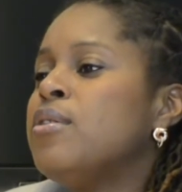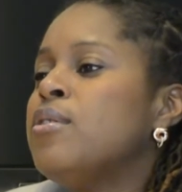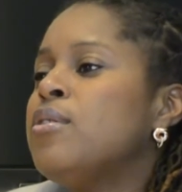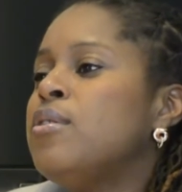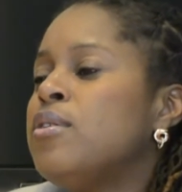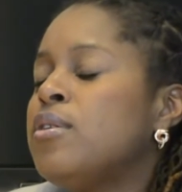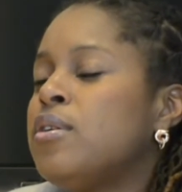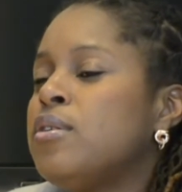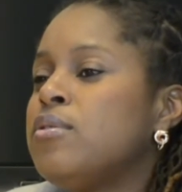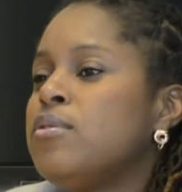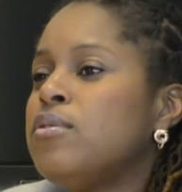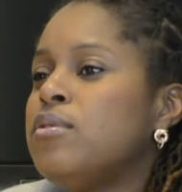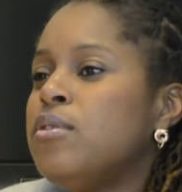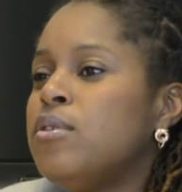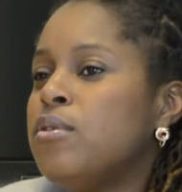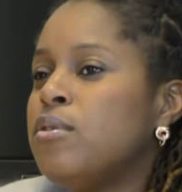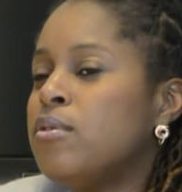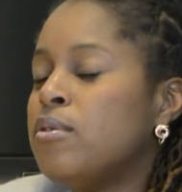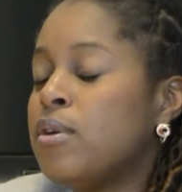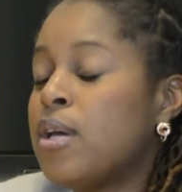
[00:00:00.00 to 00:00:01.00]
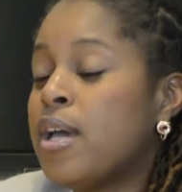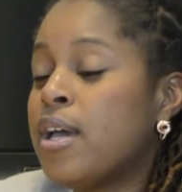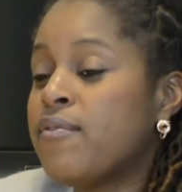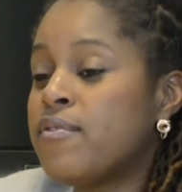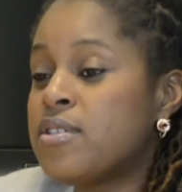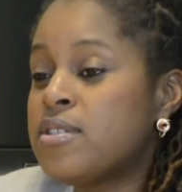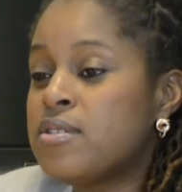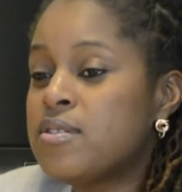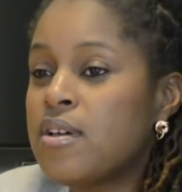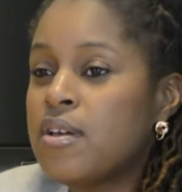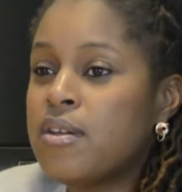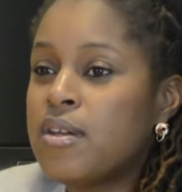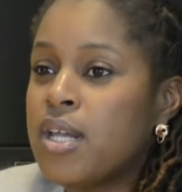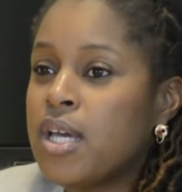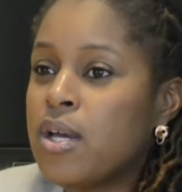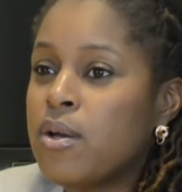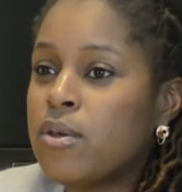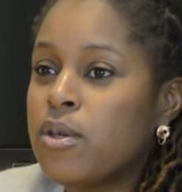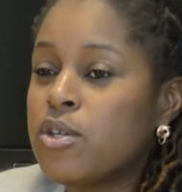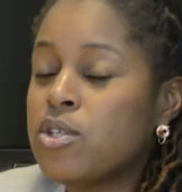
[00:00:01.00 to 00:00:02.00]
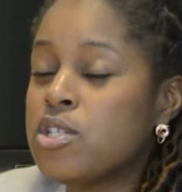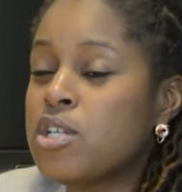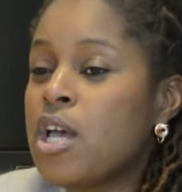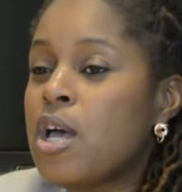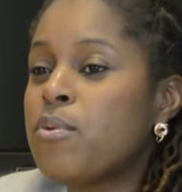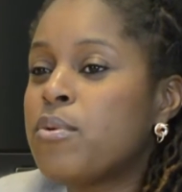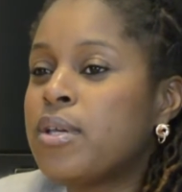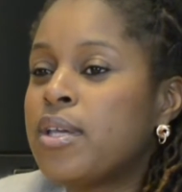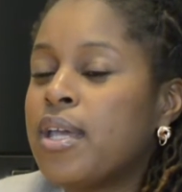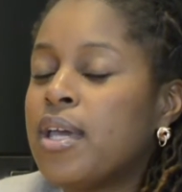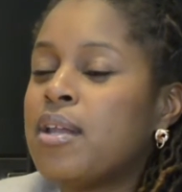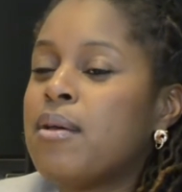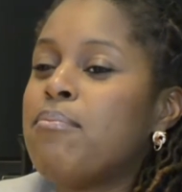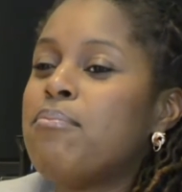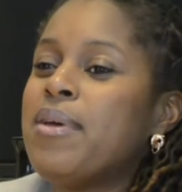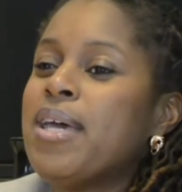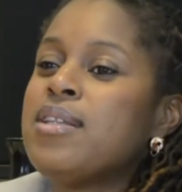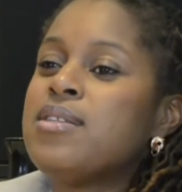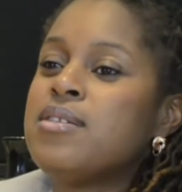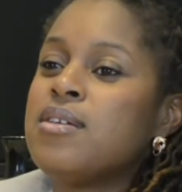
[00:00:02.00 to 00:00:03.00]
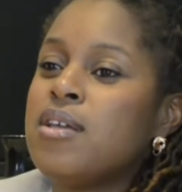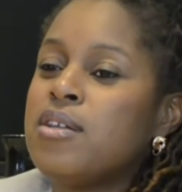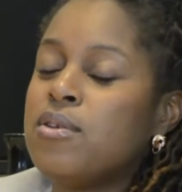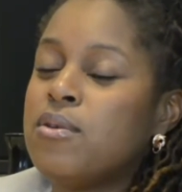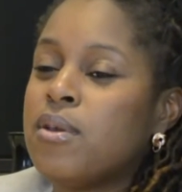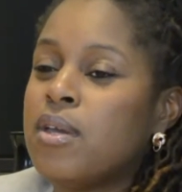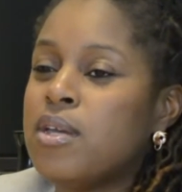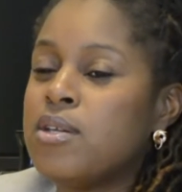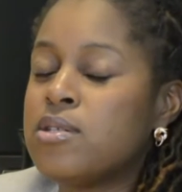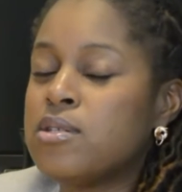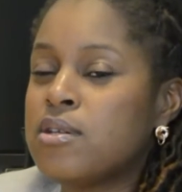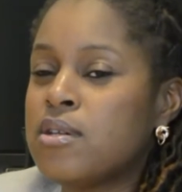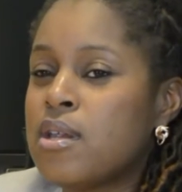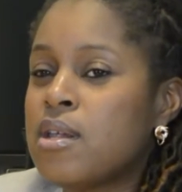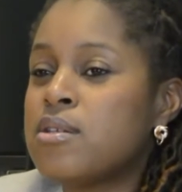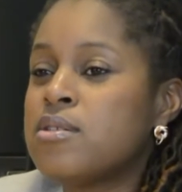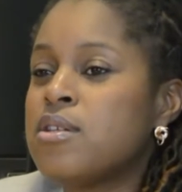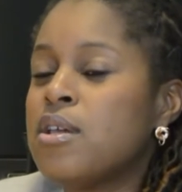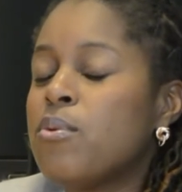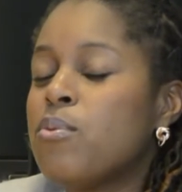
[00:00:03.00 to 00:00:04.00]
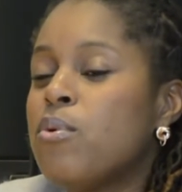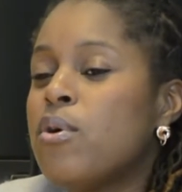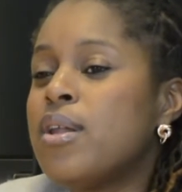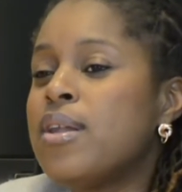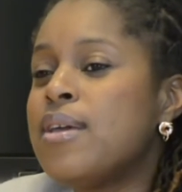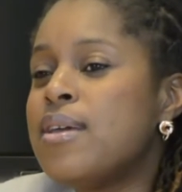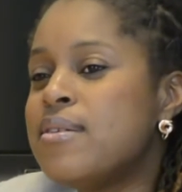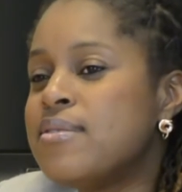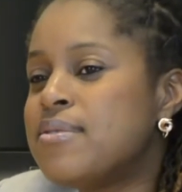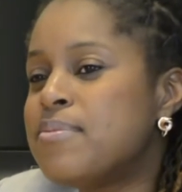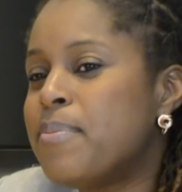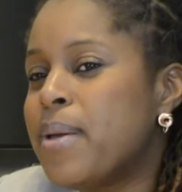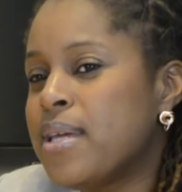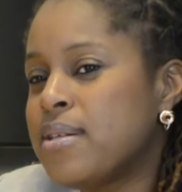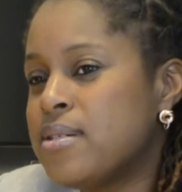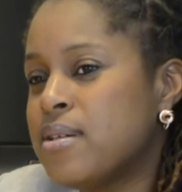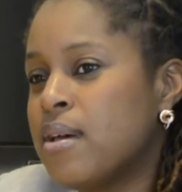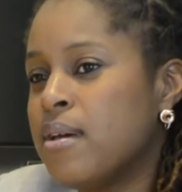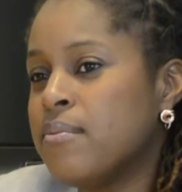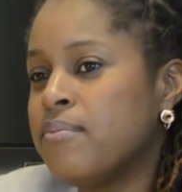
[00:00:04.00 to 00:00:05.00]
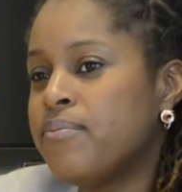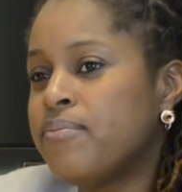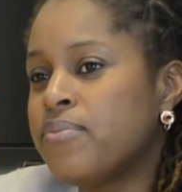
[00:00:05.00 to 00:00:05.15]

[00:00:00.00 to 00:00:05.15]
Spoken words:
I have a son now, your child would get a better education. And I say, what is better?